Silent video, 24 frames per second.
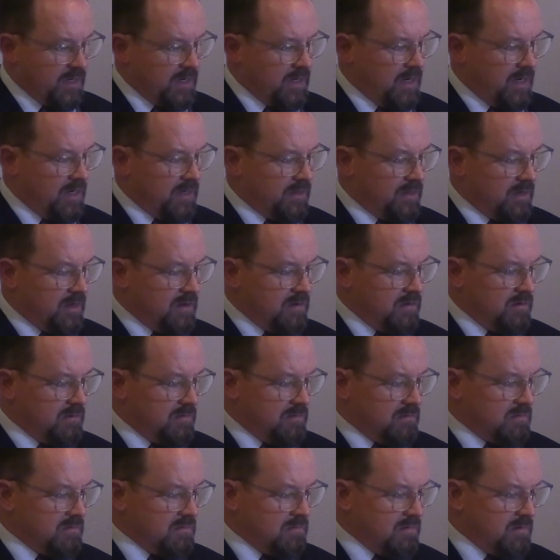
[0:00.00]
in
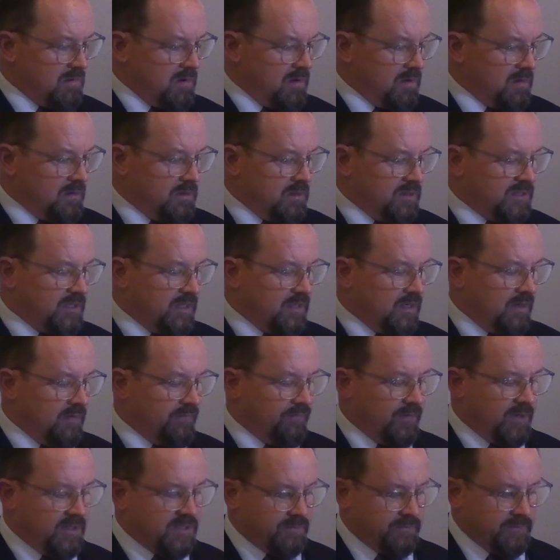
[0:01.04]
the city
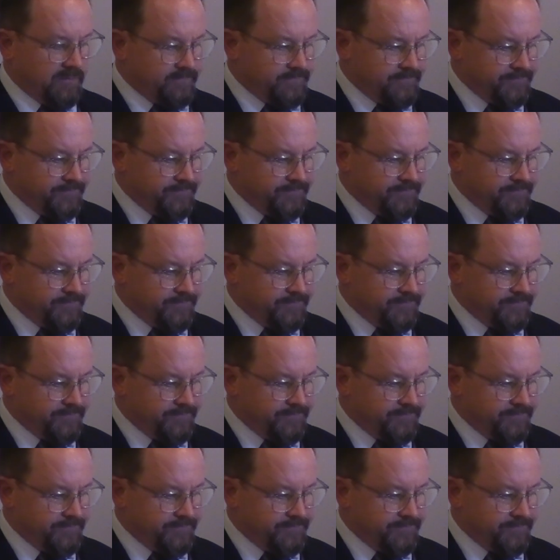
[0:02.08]
of Richmond.